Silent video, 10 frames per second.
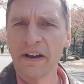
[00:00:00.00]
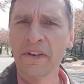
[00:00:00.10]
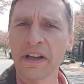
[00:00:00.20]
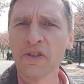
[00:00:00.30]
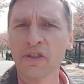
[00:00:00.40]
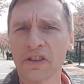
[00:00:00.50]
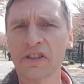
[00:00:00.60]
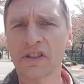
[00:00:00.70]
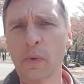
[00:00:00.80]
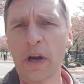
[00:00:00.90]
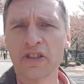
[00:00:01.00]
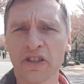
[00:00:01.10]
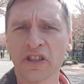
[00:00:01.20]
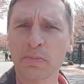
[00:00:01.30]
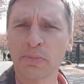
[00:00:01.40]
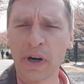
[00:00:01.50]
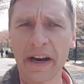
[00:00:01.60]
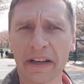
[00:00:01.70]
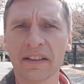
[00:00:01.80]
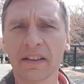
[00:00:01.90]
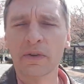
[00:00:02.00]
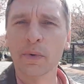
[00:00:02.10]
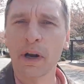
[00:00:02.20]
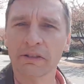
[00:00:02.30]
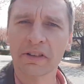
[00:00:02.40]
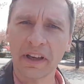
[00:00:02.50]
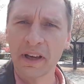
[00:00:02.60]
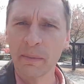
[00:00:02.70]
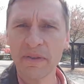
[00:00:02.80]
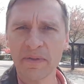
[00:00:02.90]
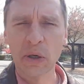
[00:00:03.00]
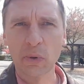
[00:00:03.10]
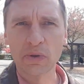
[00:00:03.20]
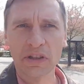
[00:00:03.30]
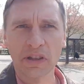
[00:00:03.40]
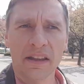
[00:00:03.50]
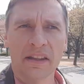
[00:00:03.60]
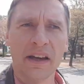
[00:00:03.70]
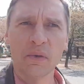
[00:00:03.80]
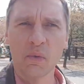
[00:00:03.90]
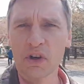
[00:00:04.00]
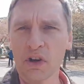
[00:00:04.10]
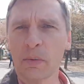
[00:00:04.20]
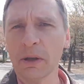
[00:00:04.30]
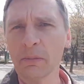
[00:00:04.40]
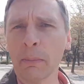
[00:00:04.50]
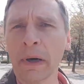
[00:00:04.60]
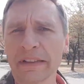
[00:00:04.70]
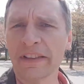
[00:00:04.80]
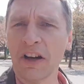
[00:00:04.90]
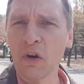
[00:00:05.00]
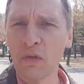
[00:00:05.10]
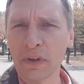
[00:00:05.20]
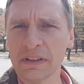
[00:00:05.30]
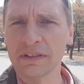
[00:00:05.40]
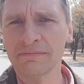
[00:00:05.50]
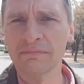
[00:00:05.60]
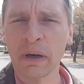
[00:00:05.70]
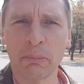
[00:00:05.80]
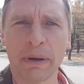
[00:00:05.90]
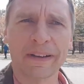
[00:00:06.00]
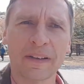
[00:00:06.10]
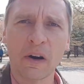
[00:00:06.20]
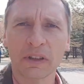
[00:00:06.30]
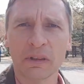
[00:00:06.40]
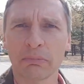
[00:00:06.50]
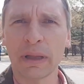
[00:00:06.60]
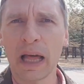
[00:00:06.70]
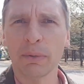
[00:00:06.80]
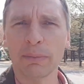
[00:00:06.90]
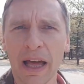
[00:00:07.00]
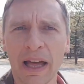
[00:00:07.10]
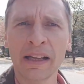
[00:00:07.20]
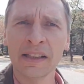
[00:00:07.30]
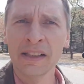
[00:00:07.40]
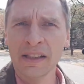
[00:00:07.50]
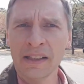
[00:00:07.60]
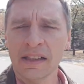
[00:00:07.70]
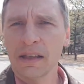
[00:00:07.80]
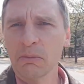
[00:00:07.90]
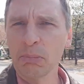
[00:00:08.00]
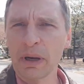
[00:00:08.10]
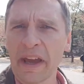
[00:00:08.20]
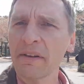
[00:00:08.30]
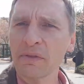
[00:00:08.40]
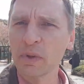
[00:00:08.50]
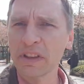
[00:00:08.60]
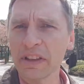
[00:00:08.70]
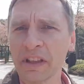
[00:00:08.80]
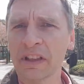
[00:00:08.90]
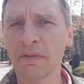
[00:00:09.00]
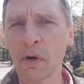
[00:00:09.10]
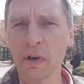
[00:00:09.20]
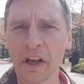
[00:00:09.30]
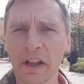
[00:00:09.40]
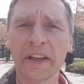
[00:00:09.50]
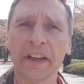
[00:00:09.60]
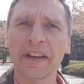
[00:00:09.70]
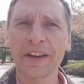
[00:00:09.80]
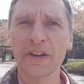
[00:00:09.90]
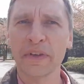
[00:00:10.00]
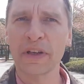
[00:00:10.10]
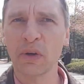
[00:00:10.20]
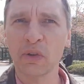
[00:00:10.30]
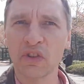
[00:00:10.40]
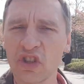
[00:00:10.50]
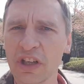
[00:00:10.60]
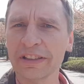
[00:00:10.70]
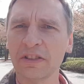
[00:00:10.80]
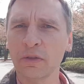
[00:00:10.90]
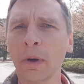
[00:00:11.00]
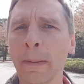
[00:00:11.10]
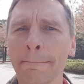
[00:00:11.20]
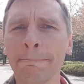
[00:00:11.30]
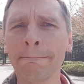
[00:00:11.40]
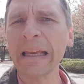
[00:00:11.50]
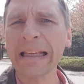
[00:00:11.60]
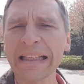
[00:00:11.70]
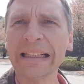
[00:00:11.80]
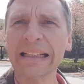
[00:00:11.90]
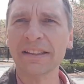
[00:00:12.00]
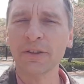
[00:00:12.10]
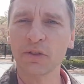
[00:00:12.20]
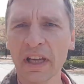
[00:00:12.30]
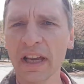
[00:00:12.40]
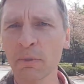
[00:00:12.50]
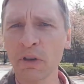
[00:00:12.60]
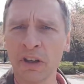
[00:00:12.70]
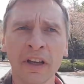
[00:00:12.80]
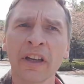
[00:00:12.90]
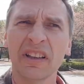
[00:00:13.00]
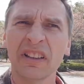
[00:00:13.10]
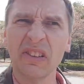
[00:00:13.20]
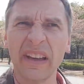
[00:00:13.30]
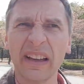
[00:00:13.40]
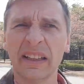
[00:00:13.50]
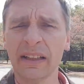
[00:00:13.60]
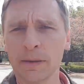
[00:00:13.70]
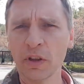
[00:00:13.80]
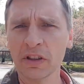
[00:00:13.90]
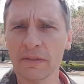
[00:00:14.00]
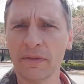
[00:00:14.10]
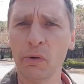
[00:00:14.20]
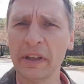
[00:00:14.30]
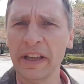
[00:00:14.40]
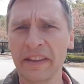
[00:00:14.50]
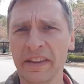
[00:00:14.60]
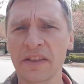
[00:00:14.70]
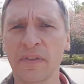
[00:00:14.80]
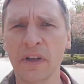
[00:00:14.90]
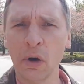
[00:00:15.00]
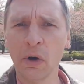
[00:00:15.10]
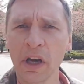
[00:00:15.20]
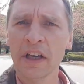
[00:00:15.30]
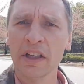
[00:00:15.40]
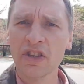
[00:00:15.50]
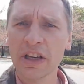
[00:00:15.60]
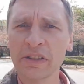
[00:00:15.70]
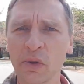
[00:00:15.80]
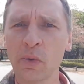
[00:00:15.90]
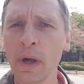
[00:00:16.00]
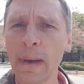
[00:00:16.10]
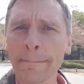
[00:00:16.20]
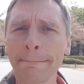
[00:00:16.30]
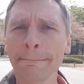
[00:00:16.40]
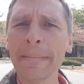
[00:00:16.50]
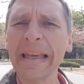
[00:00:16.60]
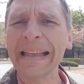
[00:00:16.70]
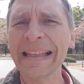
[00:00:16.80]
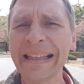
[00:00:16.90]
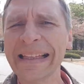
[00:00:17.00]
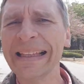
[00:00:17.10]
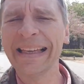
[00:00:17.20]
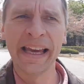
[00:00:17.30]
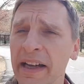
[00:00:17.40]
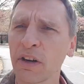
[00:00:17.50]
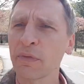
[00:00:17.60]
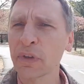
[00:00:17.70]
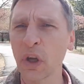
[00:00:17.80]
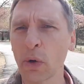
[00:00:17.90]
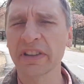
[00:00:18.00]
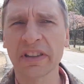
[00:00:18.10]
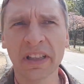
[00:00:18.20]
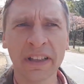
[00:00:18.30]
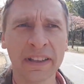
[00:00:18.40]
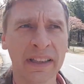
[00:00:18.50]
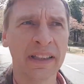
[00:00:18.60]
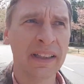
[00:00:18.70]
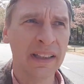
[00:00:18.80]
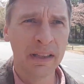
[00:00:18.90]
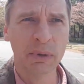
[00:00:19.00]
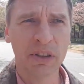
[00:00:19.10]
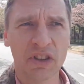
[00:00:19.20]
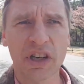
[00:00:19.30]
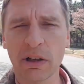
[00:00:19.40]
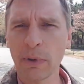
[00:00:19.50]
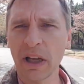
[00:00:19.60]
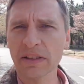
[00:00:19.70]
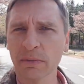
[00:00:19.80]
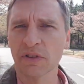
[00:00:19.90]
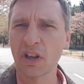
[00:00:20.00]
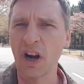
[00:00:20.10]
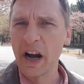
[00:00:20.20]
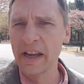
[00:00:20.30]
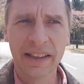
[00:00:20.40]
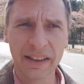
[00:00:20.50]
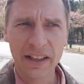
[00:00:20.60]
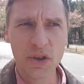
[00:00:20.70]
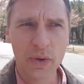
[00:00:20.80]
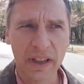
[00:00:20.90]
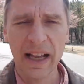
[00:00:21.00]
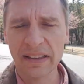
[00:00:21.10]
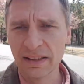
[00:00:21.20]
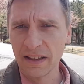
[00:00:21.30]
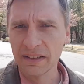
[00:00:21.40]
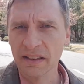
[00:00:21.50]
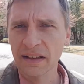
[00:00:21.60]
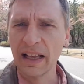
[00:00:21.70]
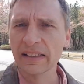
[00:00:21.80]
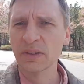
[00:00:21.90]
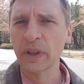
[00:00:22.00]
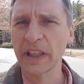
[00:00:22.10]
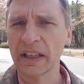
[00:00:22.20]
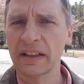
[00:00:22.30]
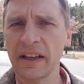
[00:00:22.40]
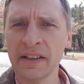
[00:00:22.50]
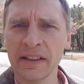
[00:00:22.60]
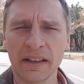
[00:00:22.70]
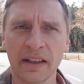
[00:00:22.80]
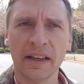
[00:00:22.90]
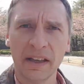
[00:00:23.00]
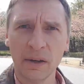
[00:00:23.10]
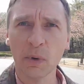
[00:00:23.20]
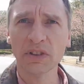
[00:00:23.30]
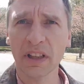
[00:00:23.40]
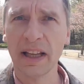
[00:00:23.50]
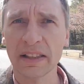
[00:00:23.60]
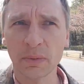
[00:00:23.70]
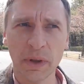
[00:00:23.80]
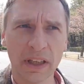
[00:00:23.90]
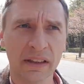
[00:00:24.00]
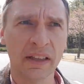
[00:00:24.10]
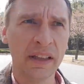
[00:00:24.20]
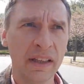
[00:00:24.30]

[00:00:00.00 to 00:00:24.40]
I've answered questions sporadically throughout my videos that were about myself and my background and blah blah blah. But I haven't really devoted an entire video just to me. So today I'm gonna do that. I'm gonna devote this video just to me. I don't know if you noticed, but the cherry blossoms are gone. It literally lasted until last weekend, and it was the last weekend.